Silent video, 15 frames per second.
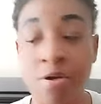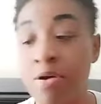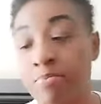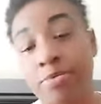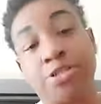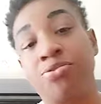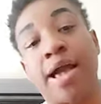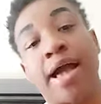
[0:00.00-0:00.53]

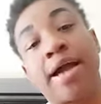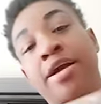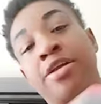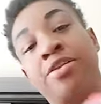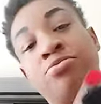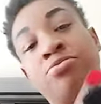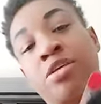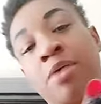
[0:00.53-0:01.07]
But you got good
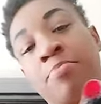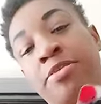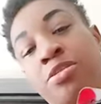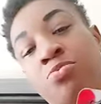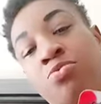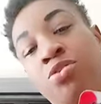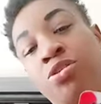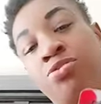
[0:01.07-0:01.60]
news coming
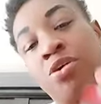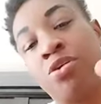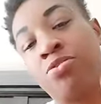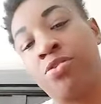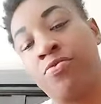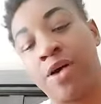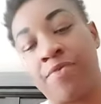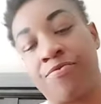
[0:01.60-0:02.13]
towards you, though,
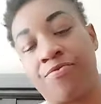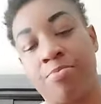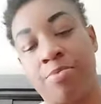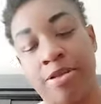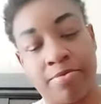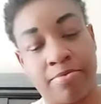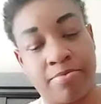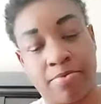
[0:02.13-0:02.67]
Divine
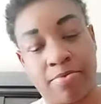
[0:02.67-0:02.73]
Feminine.